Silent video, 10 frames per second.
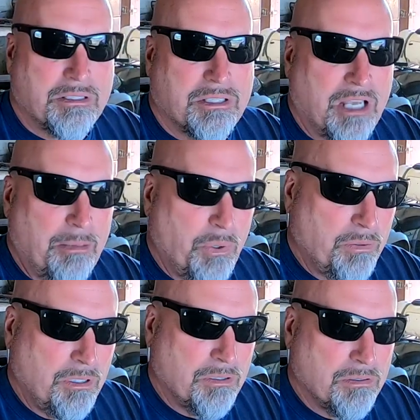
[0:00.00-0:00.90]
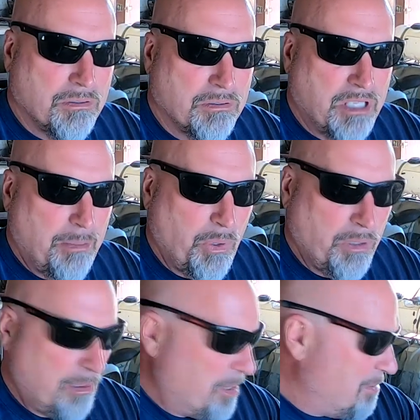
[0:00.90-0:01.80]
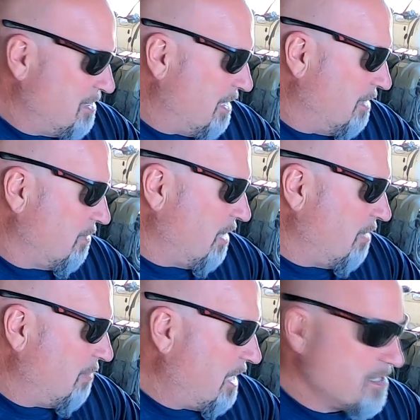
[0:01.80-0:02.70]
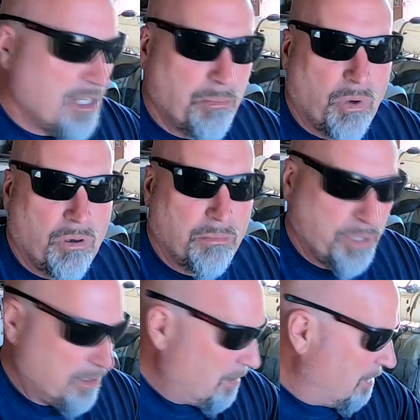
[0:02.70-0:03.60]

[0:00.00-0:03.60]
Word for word: Seibold. Seibold, I may be saying their name last name wrong, but uh,